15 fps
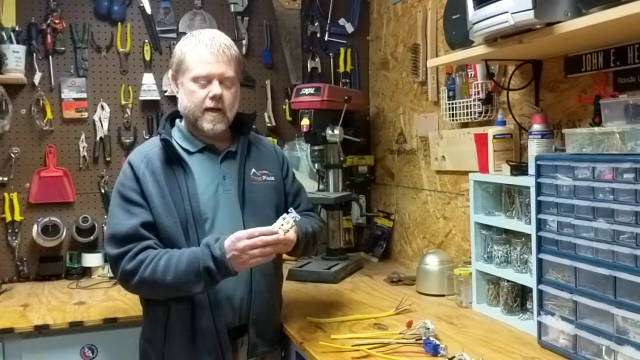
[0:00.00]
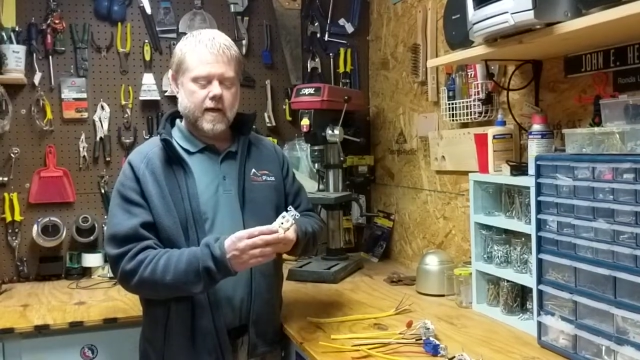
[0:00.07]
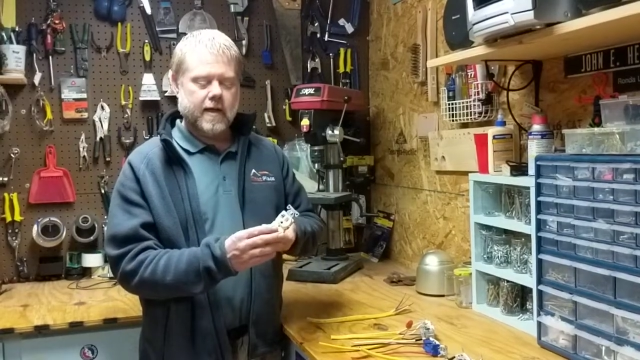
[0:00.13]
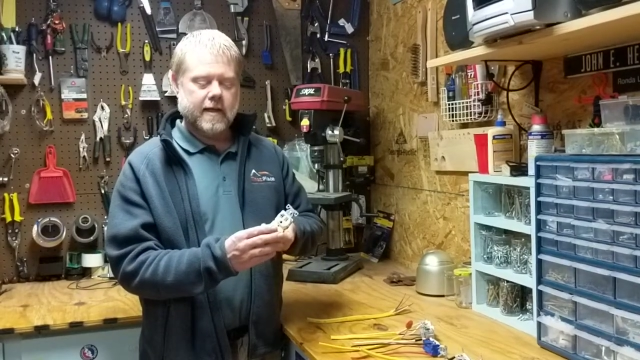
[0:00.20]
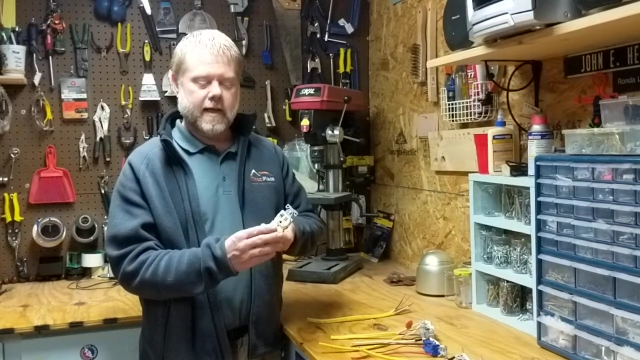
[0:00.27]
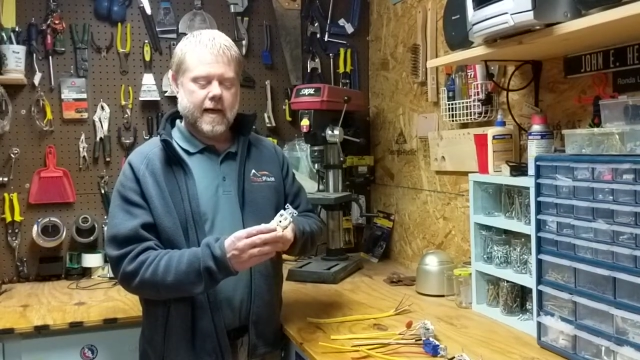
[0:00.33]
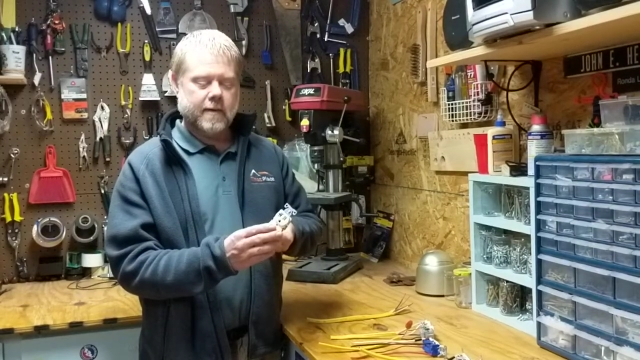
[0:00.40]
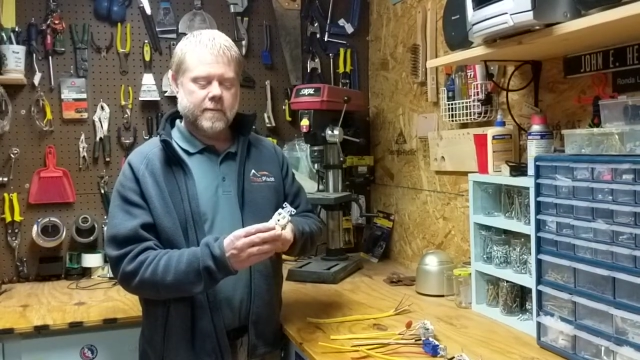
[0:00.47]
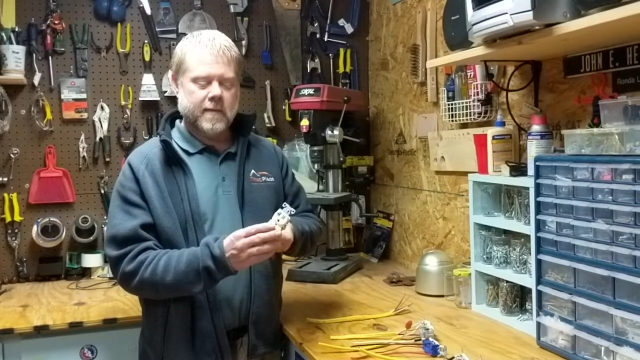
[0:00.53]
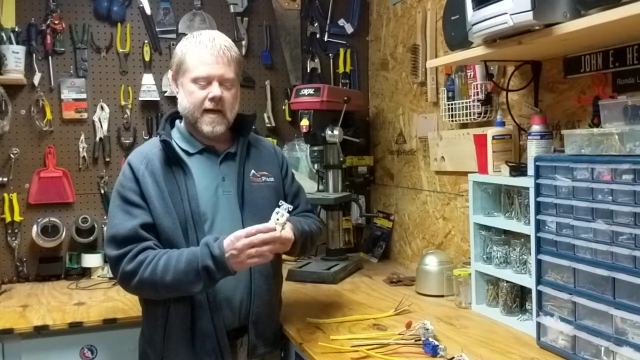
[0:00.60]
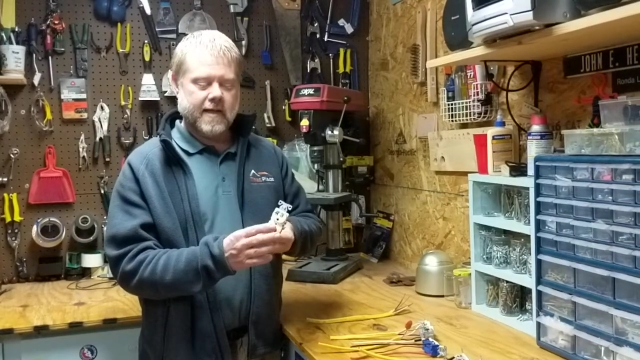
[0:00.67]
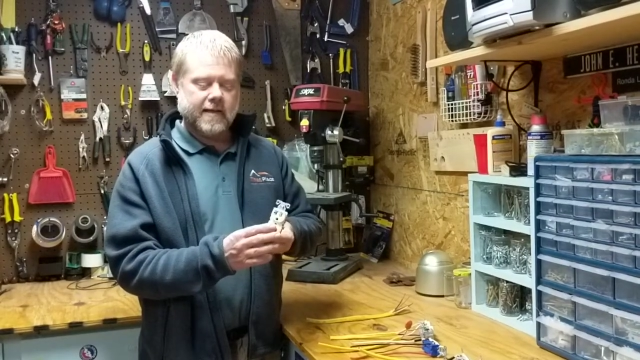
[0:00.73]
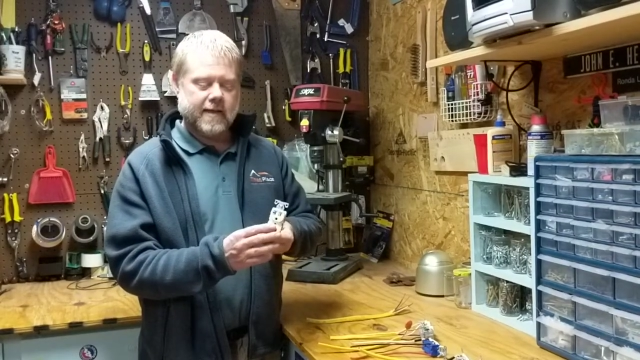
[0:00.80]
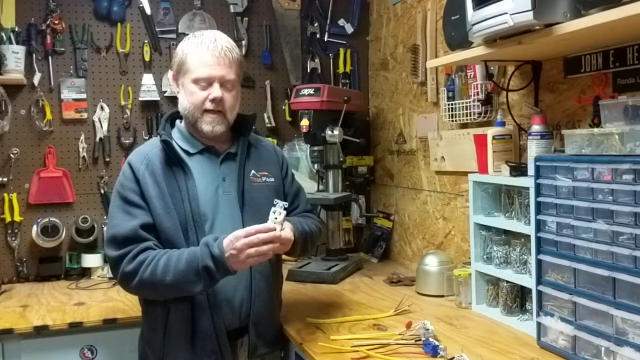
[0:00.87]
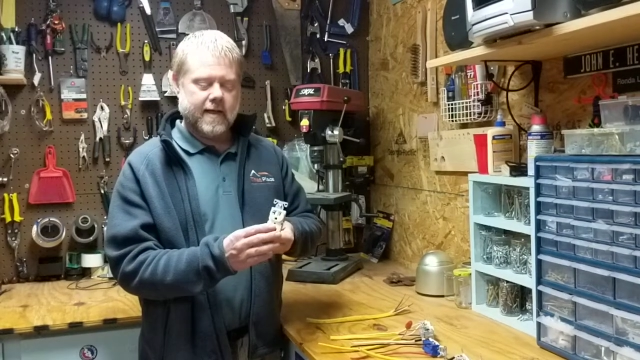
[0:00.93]
And I
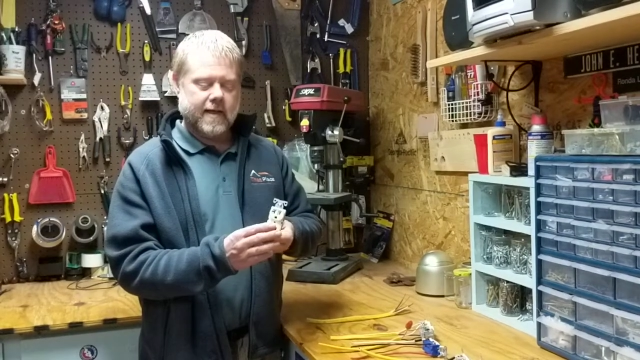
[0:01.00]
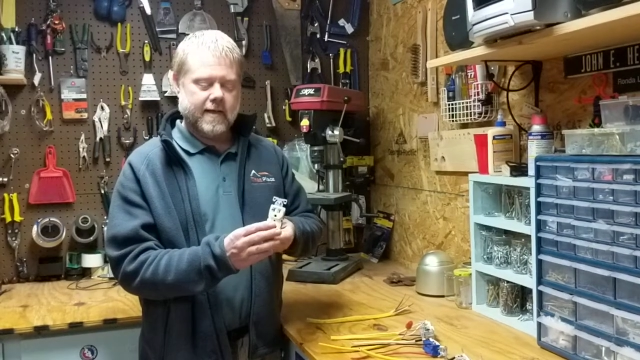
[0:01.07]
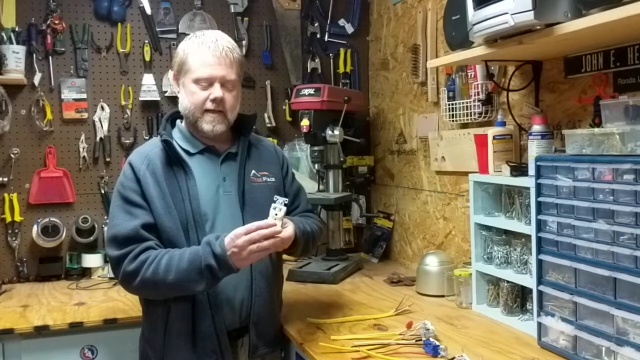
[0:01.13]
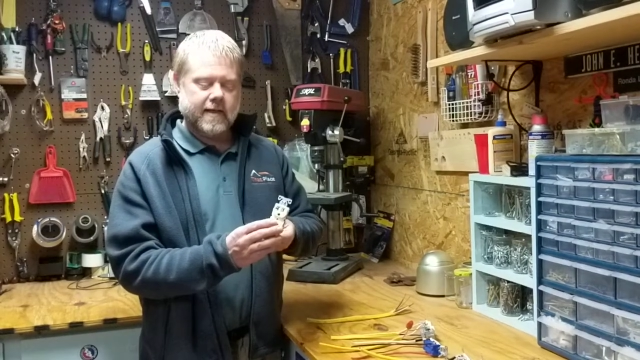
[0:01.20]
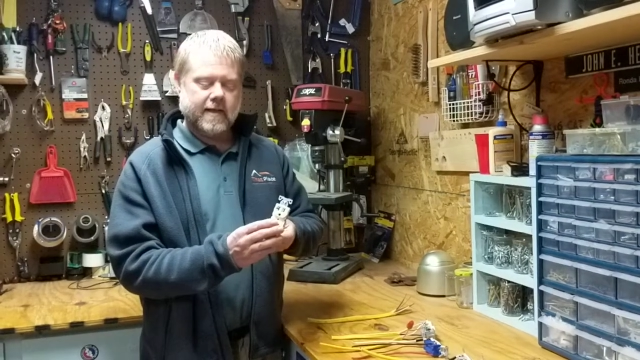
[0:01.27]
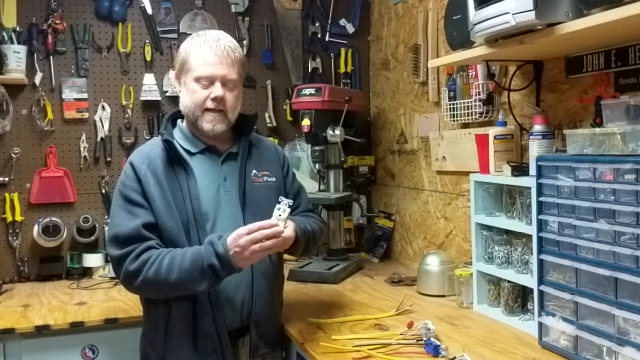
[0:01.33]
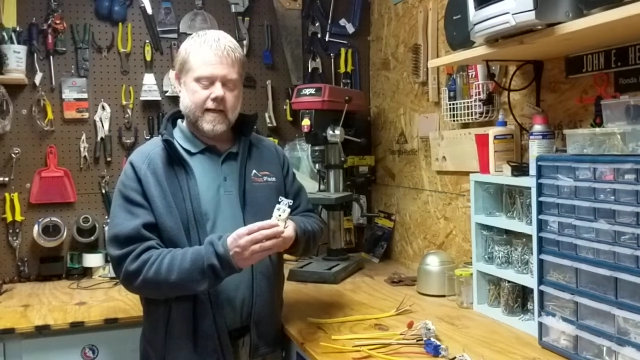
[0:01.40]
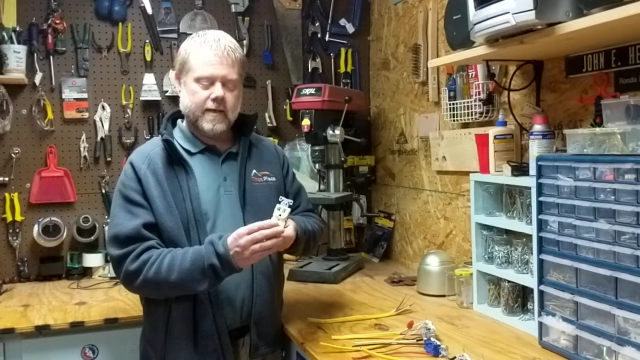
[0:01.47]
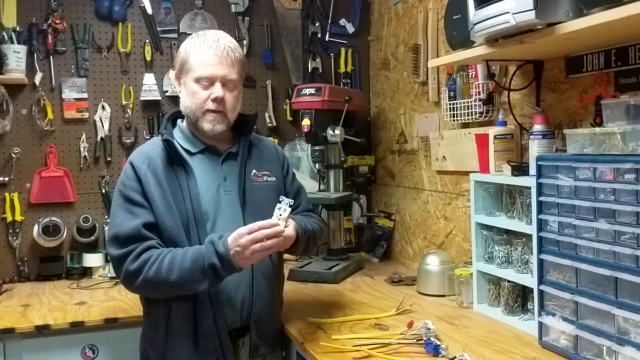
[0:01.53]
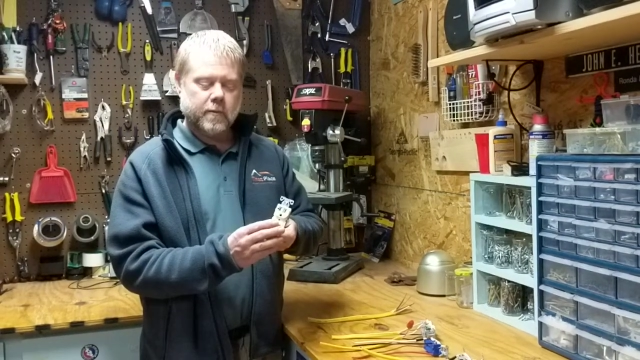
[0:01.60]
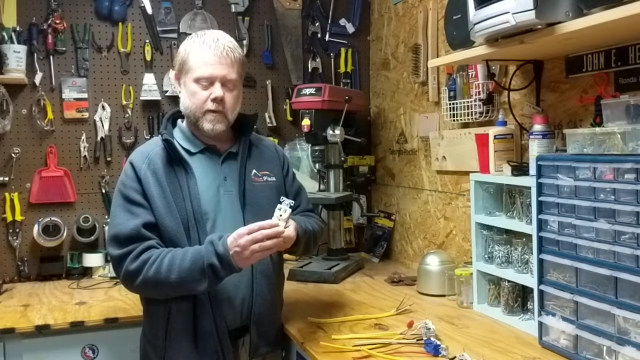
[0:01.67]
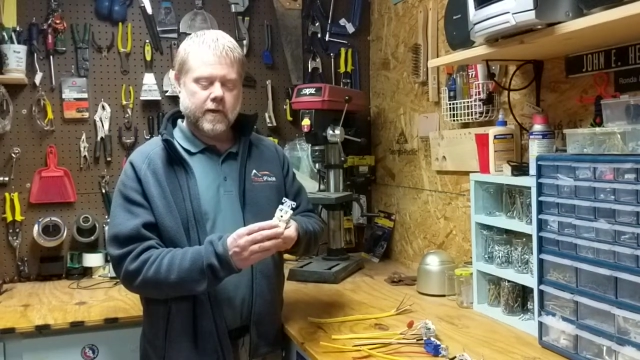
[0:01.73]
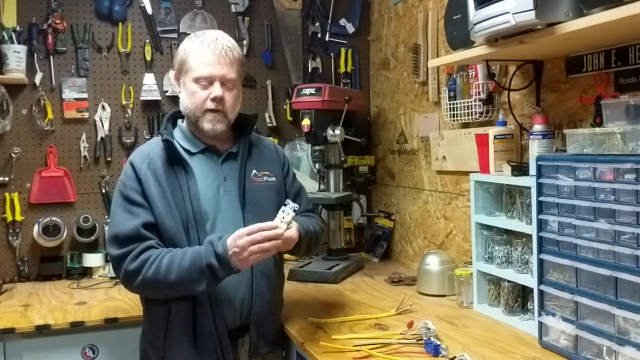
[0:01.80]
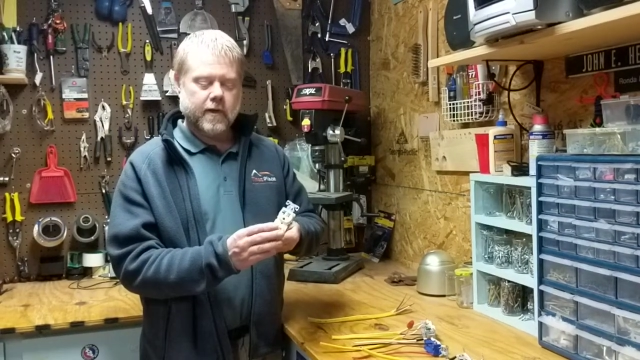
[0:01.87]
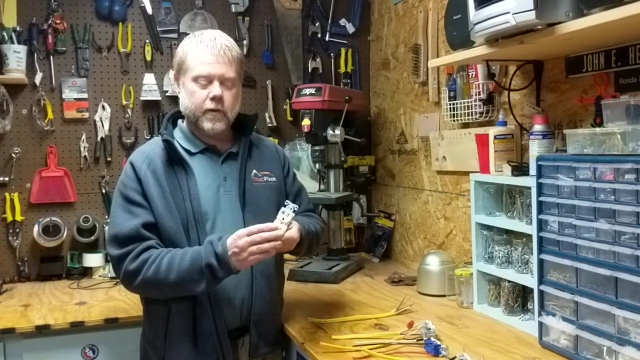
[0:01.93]
might say that it doesn't
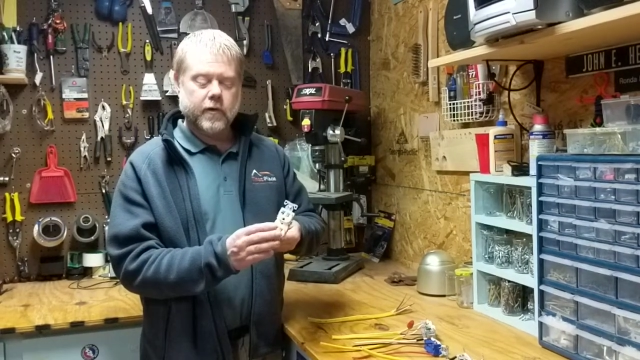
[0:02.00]
work,